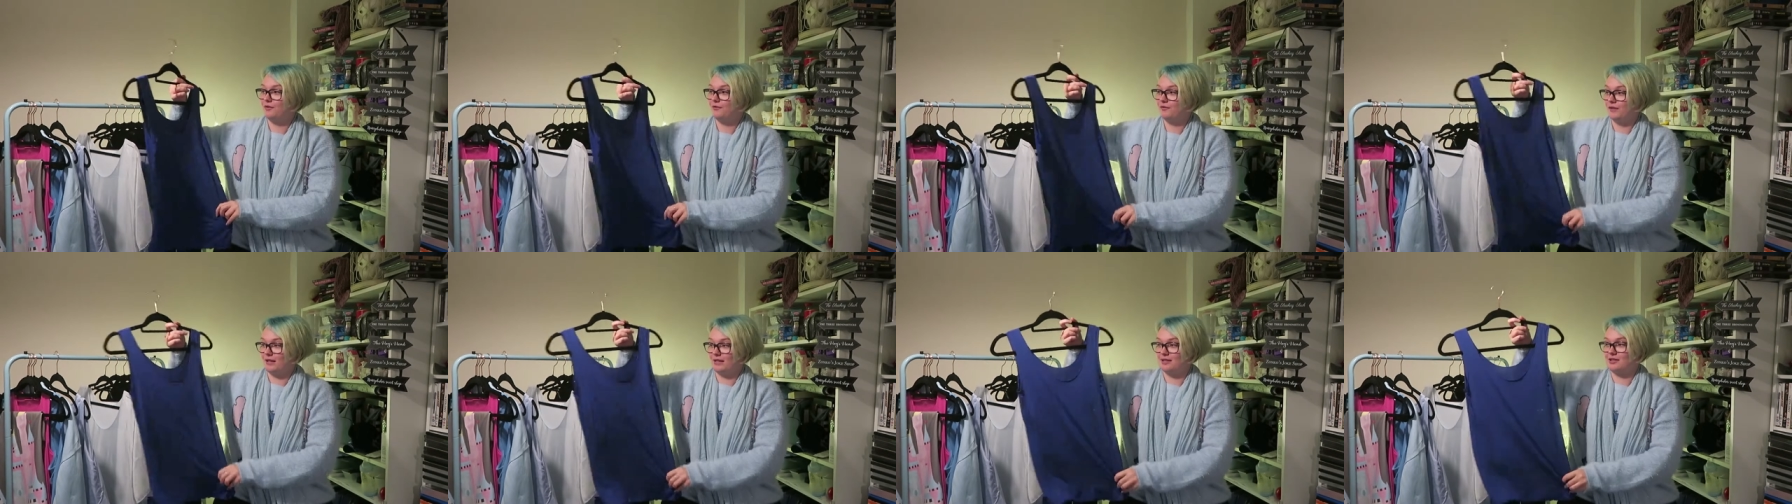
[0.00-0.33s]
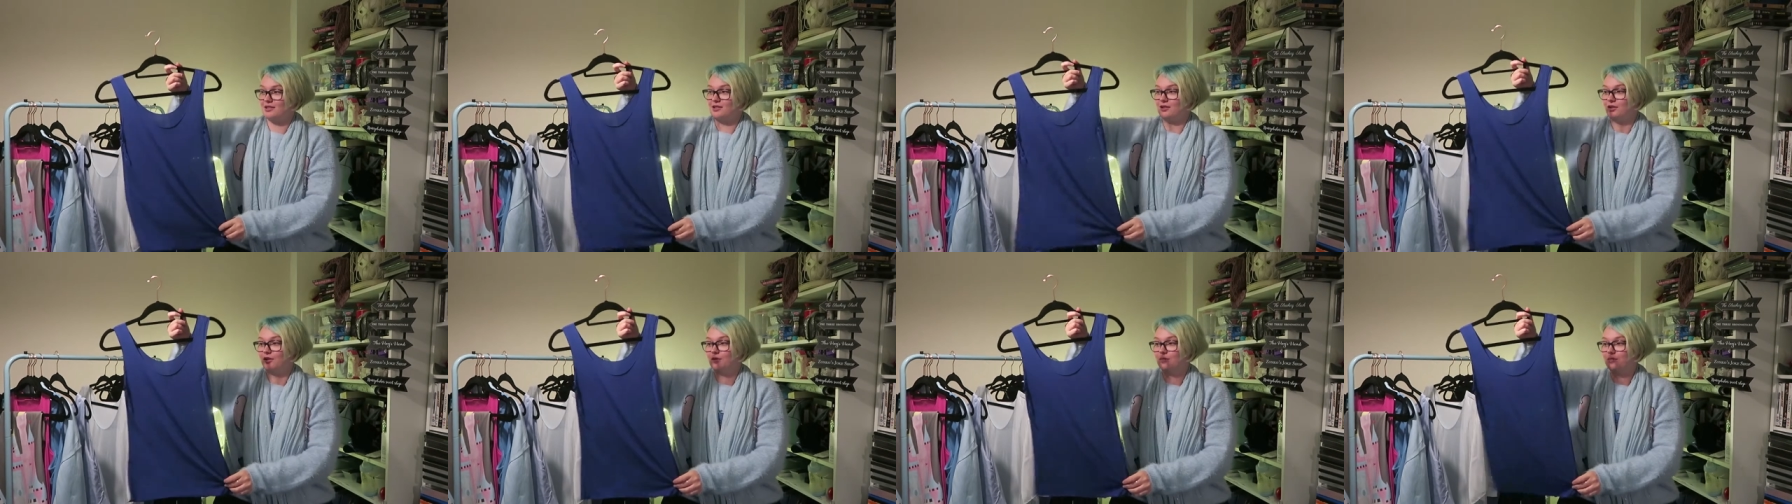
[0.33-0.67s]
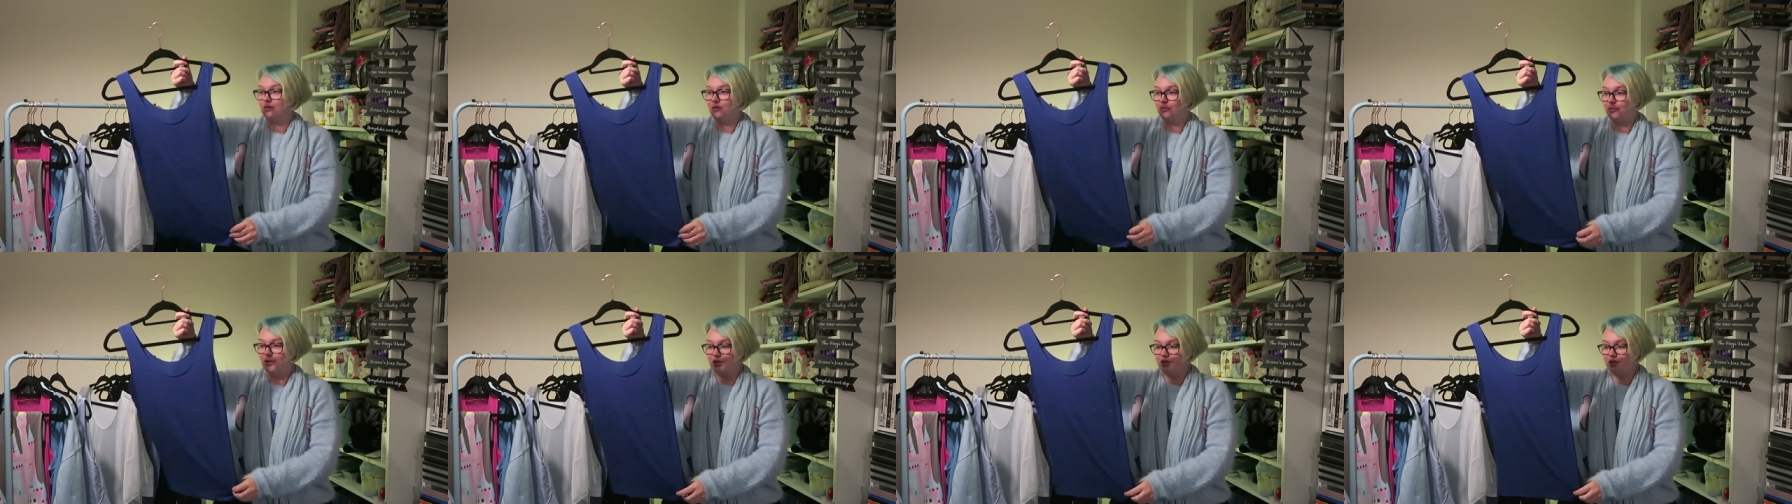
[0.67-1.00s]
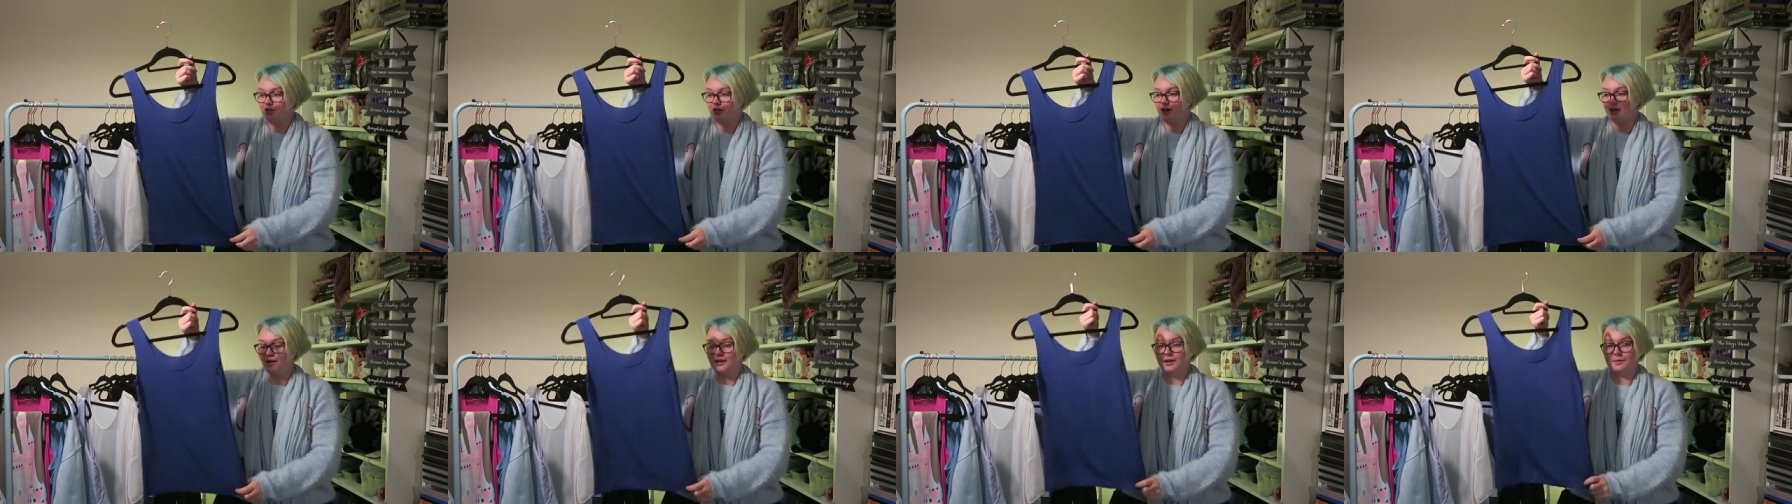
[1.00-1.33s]
vest top
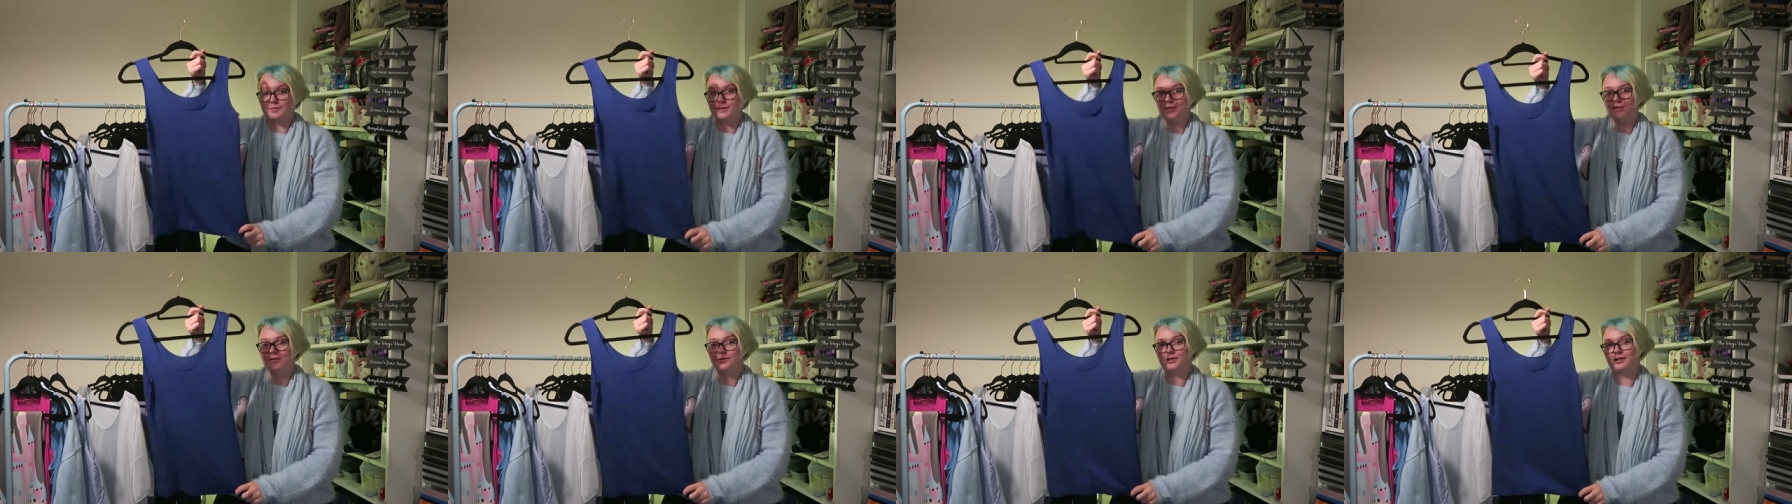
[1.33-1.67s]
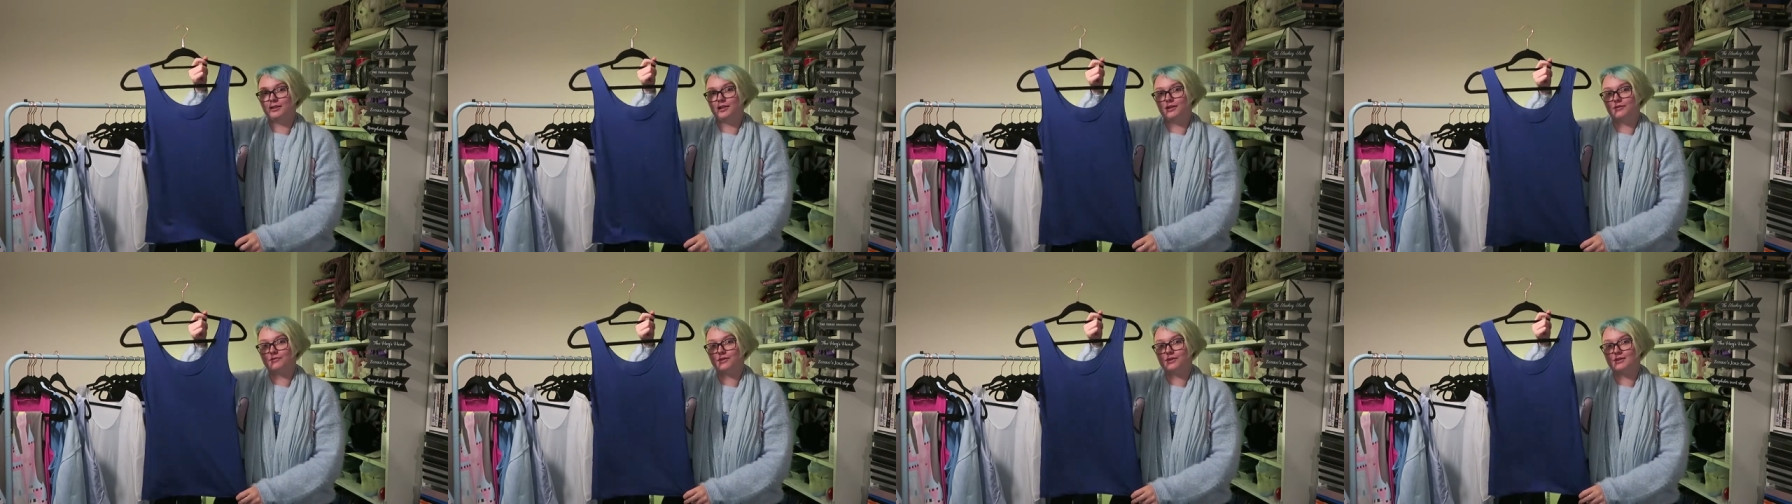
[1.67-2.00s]
which I absolutely love